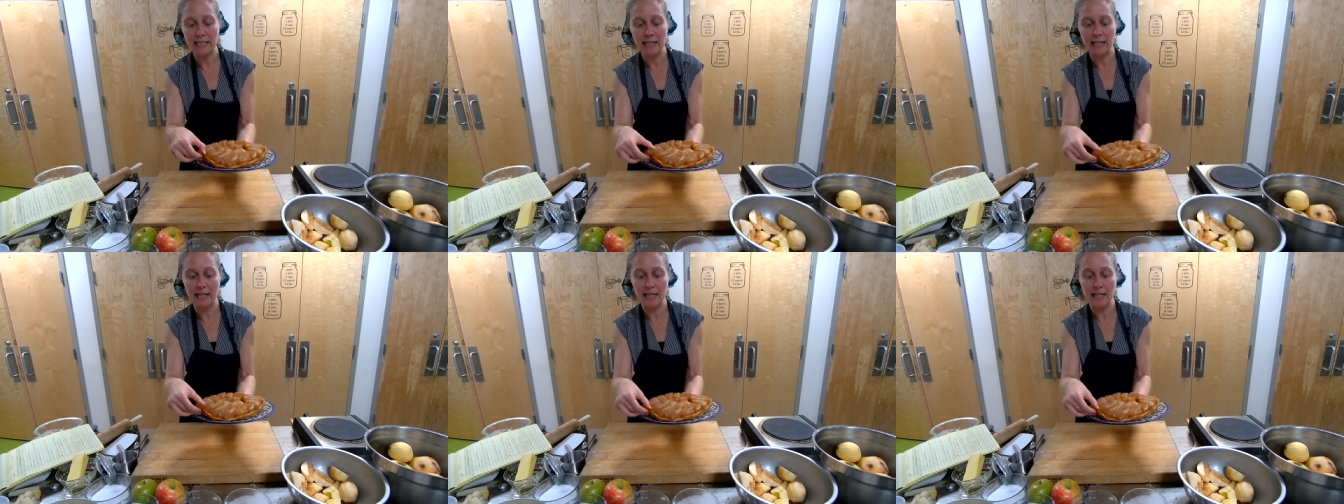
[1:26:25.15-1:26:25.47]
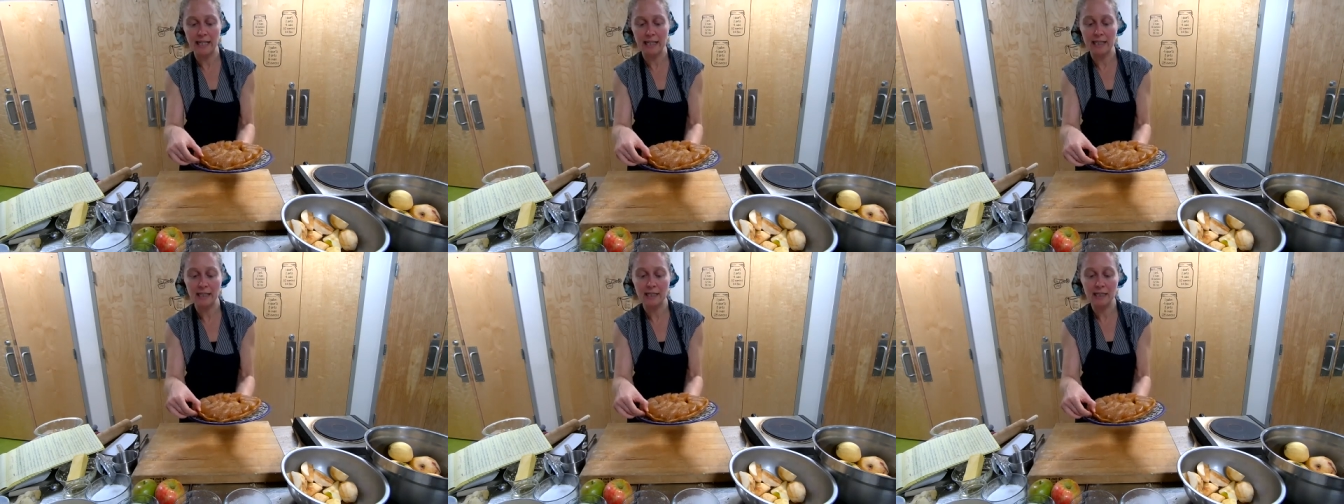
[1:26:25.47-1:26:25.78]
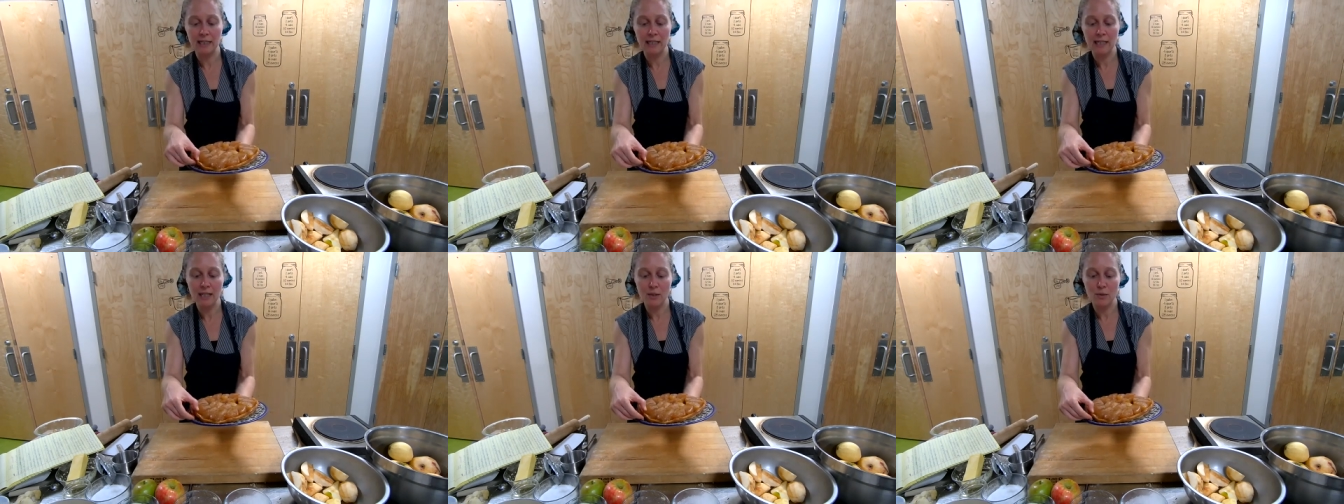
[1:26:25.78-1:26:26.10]
and
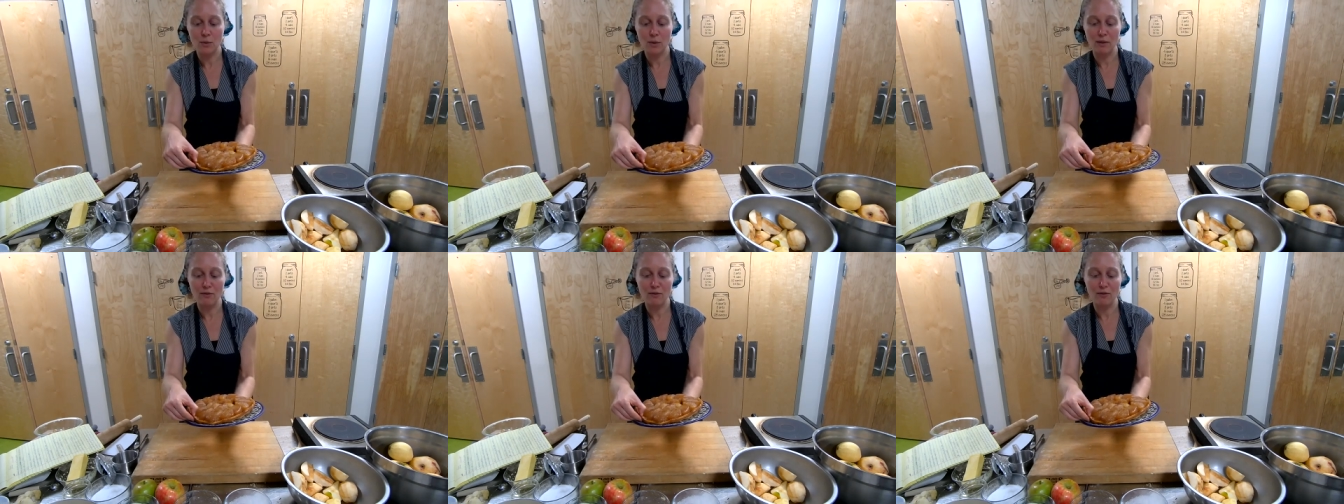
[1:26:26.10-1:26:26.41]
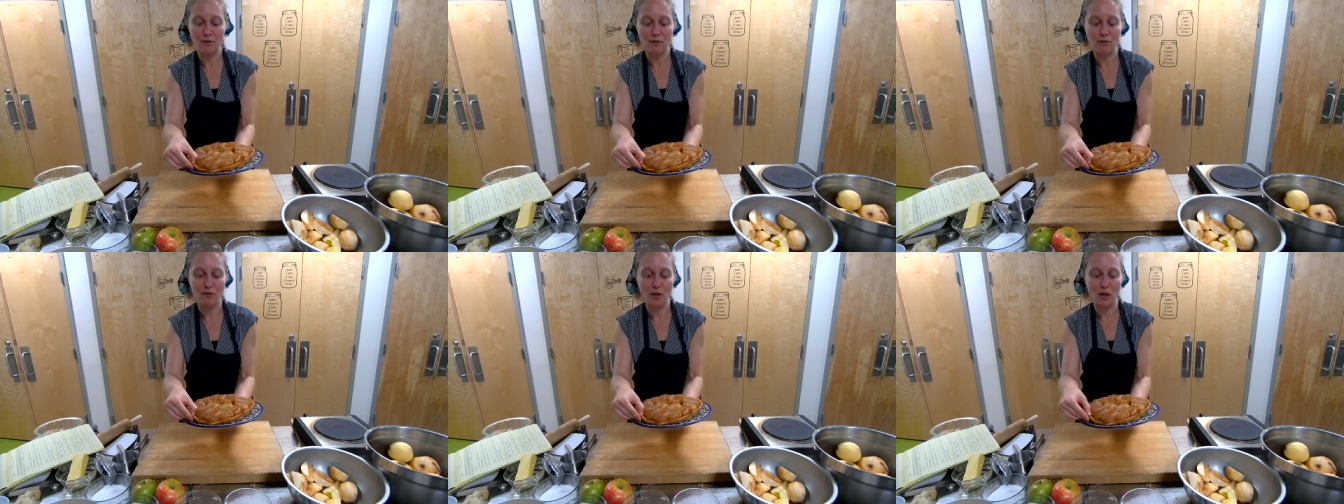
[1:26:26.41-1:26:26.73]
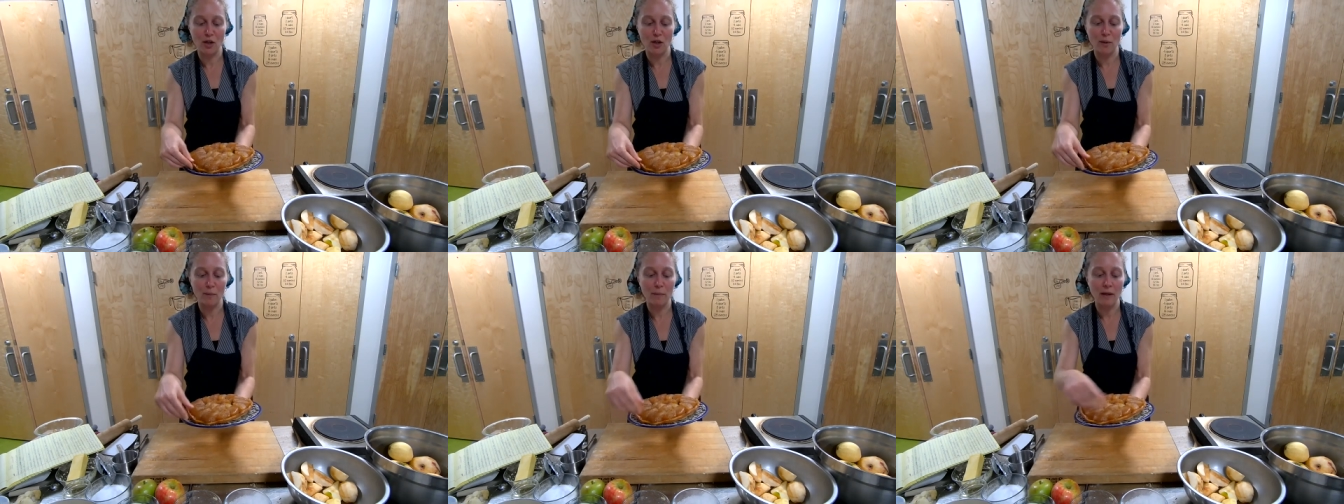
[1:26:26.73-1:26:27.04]
sort of
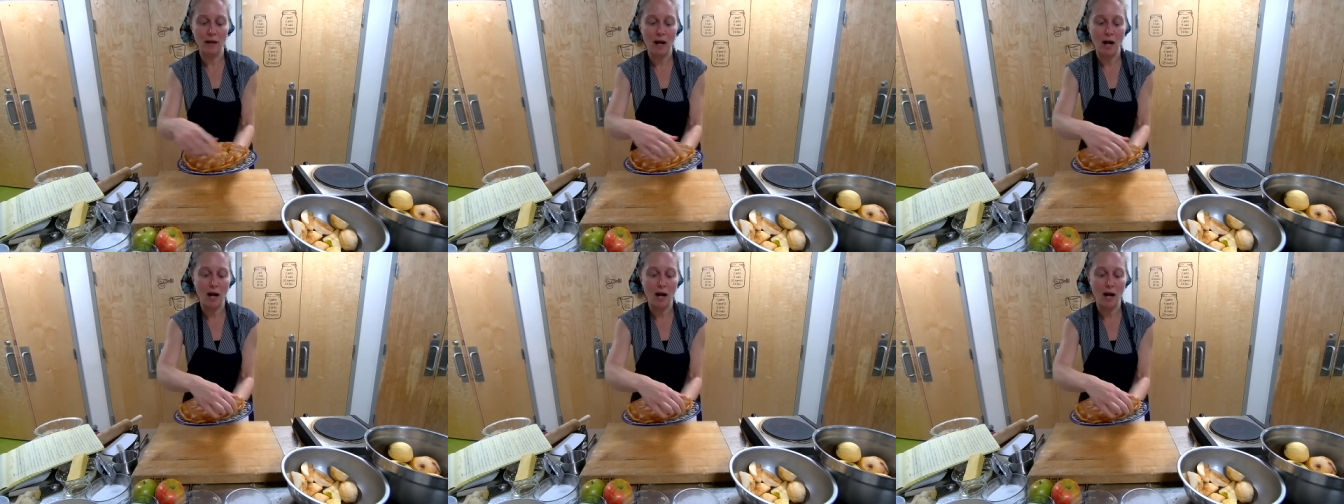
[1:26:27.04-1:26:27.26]
firm.